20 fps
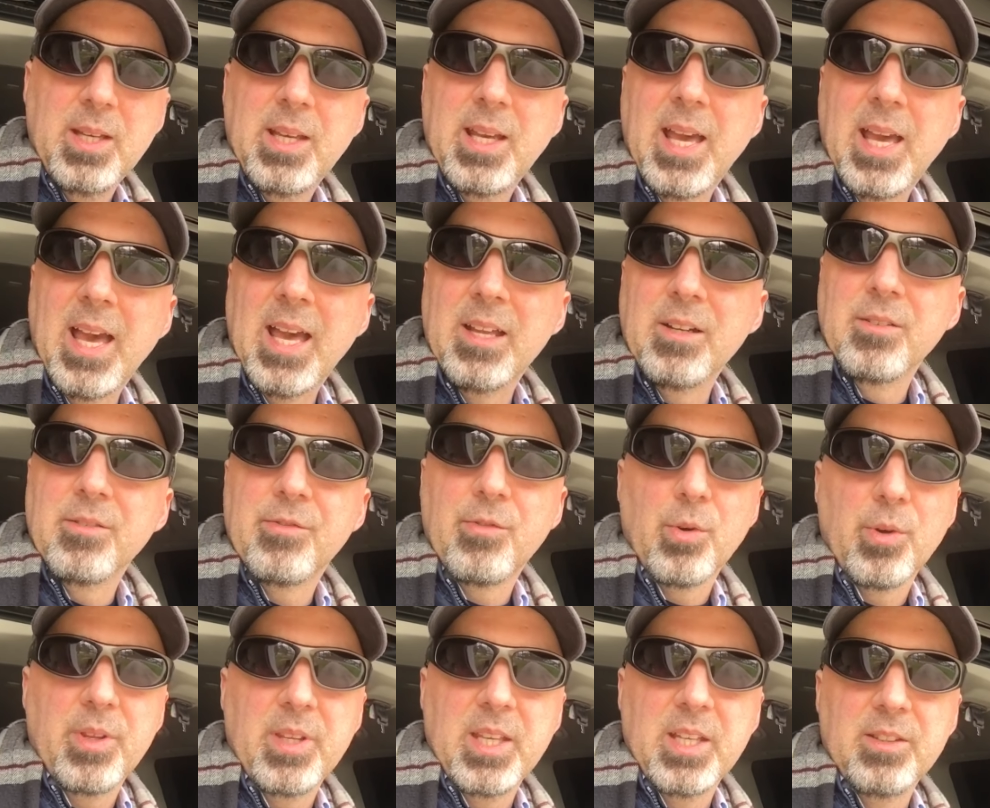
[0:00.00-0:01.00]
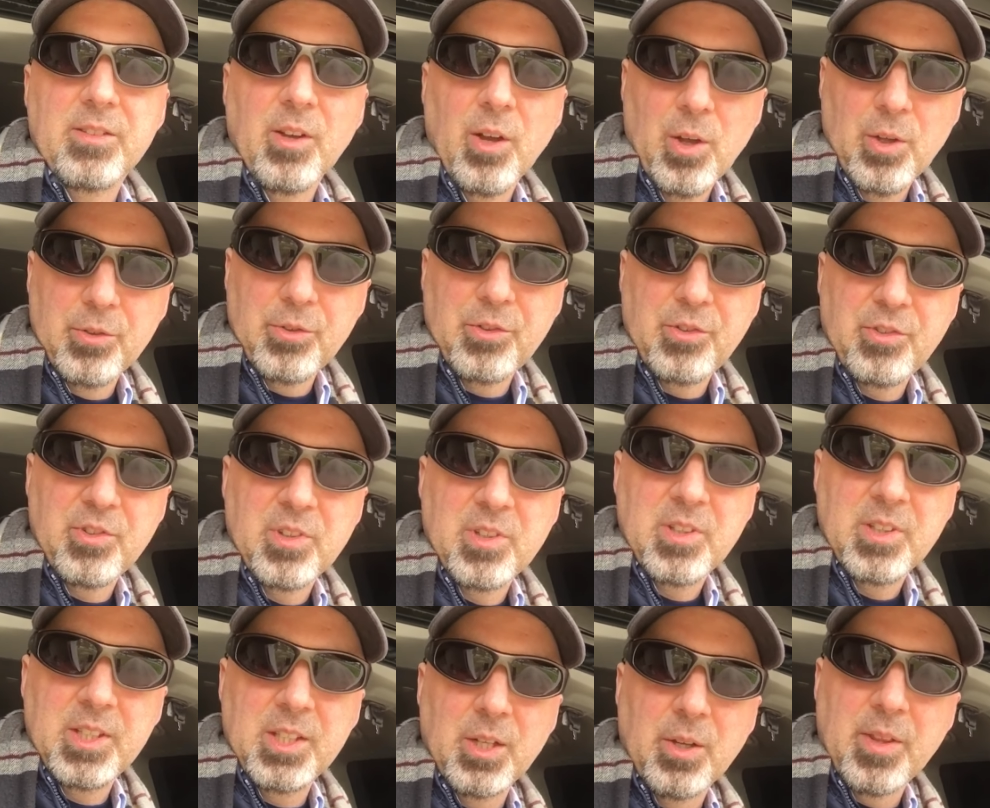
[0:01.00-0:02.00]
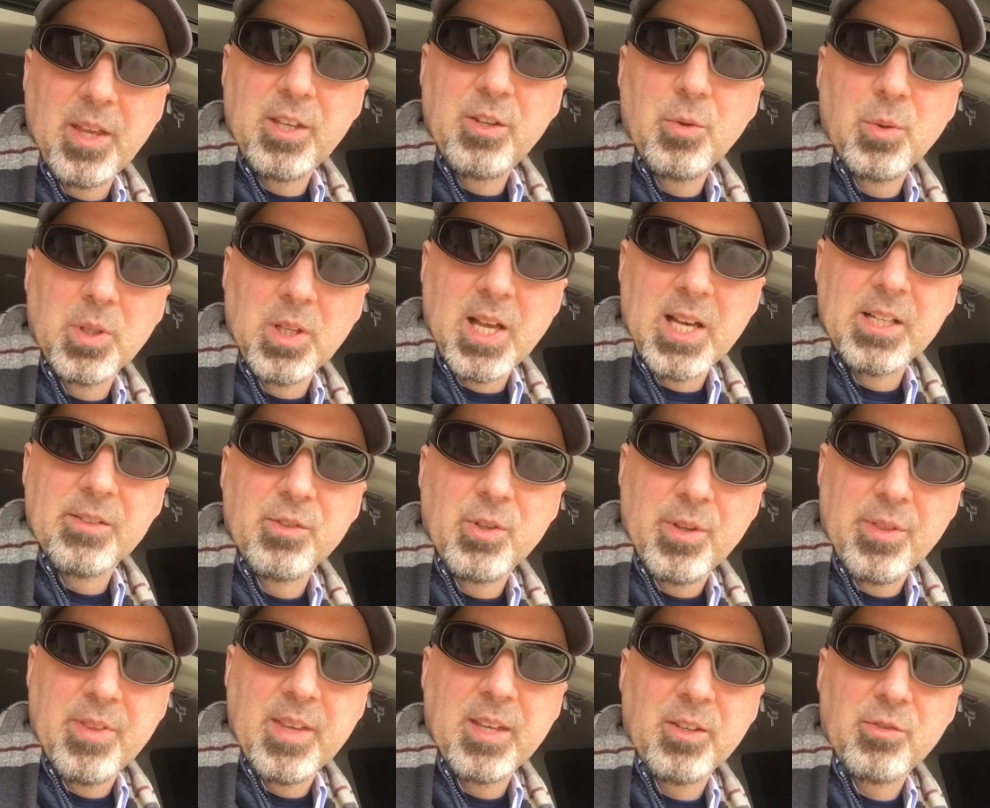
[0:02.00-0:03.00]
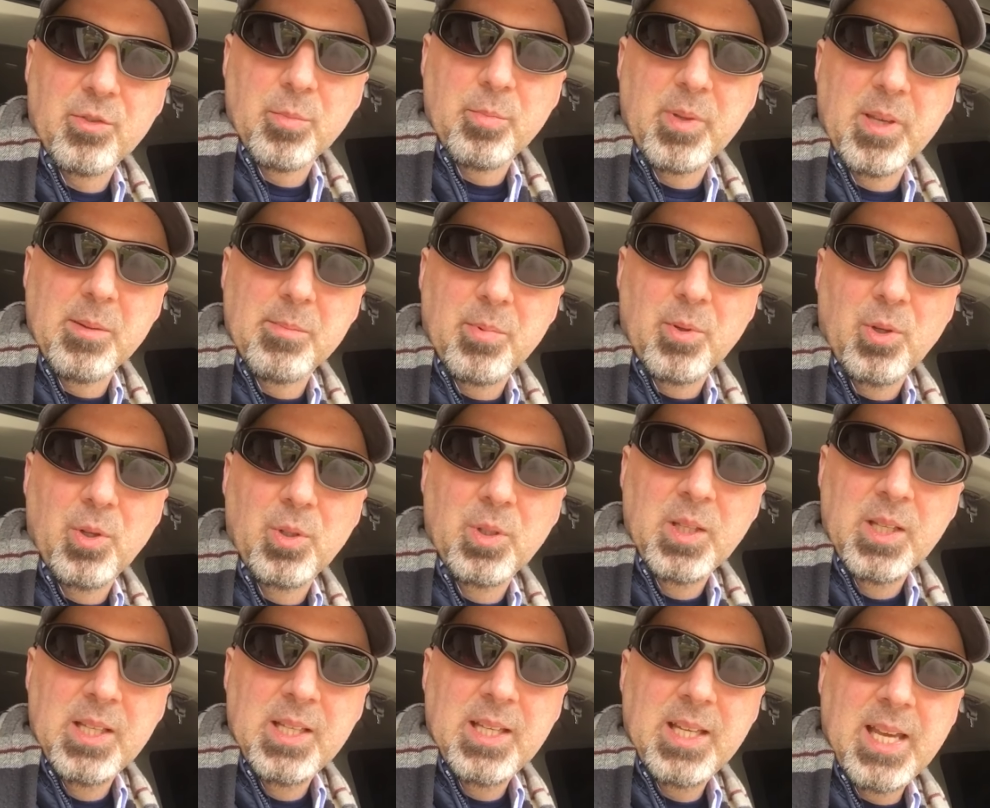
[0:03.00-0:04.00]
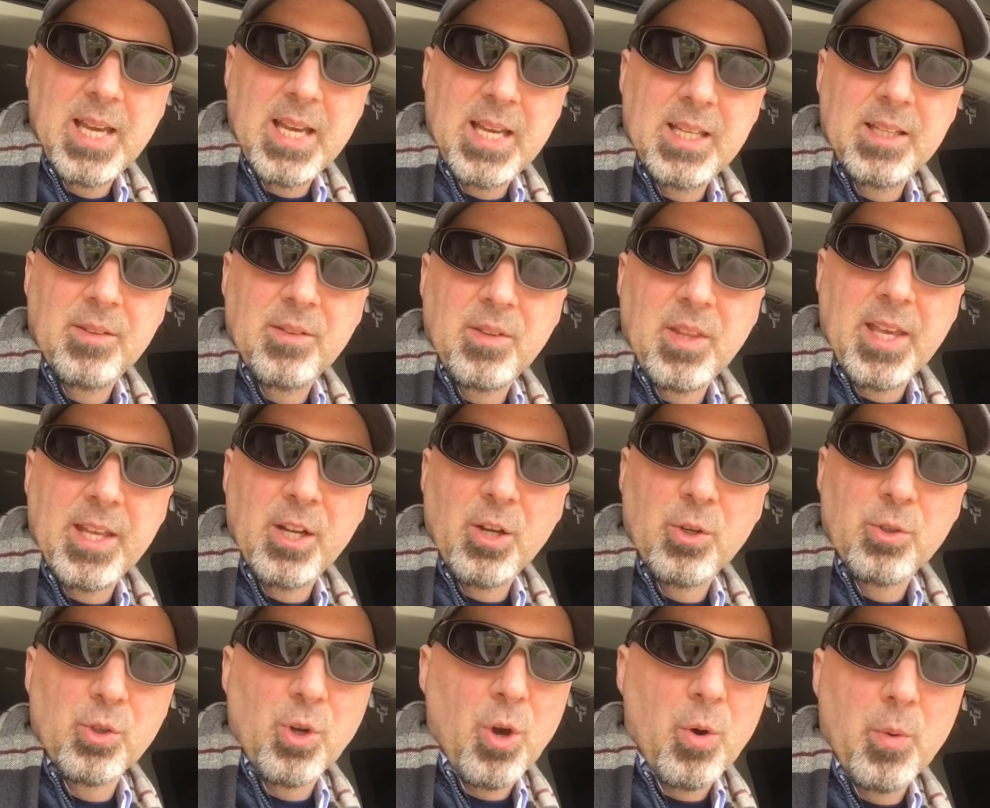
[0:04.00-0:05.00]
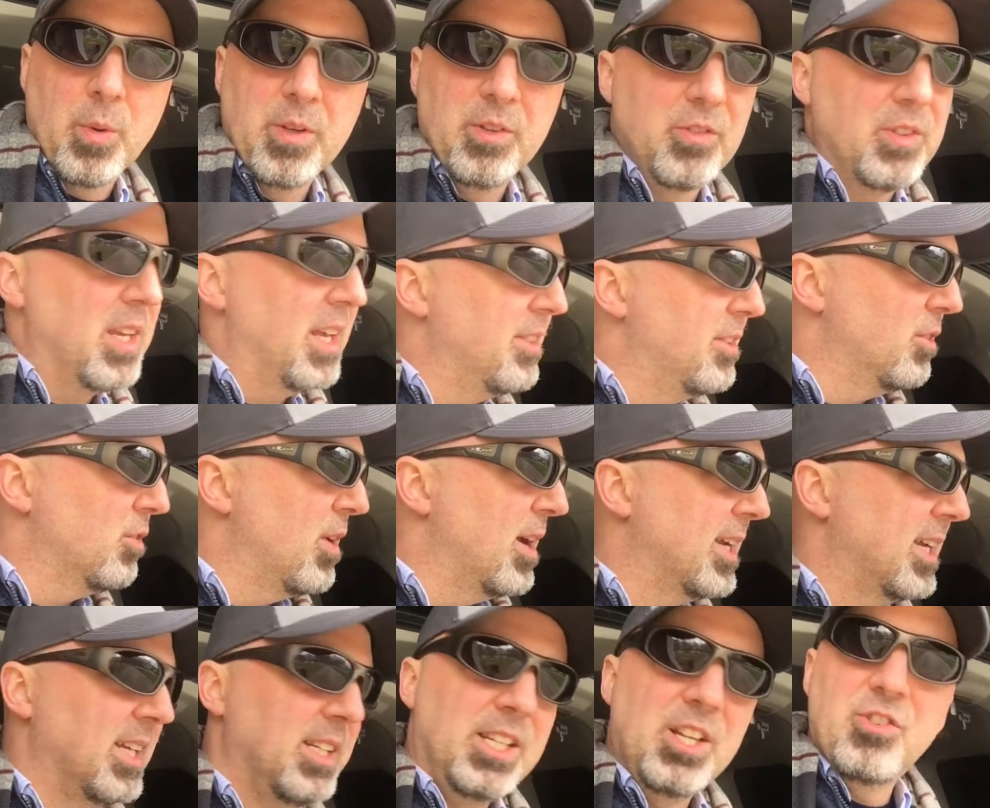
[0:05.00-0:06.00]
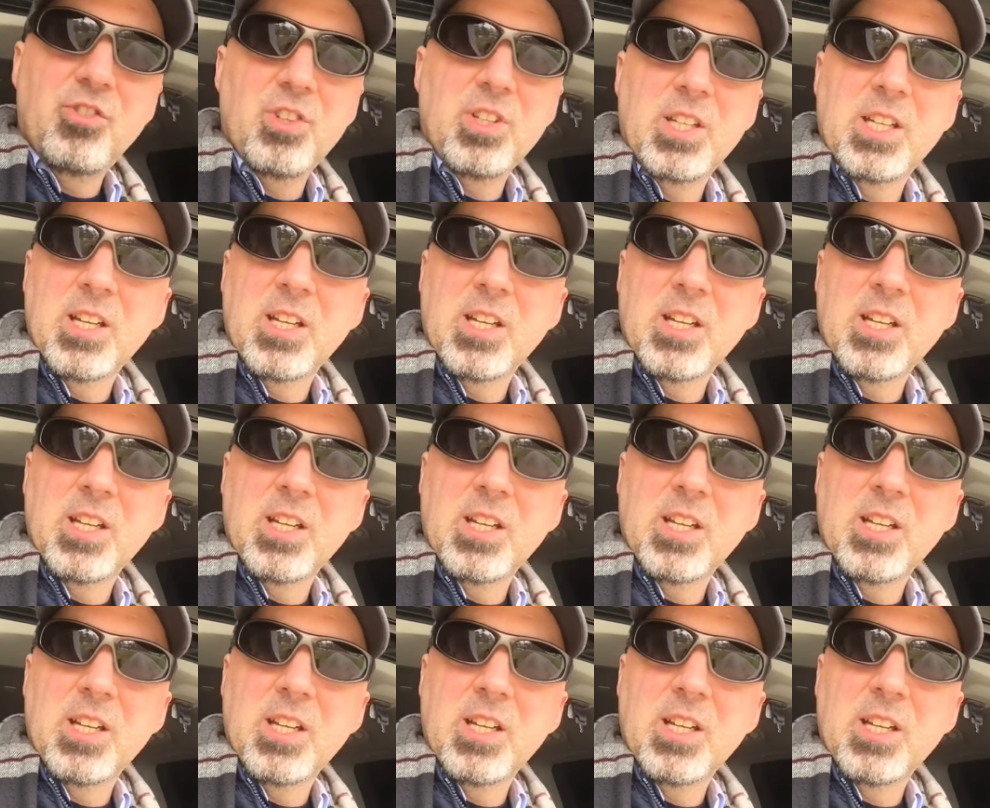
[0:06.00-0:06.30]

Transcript: And for the adults, you know, they do a lot of good things for people and they don't always get the recognition.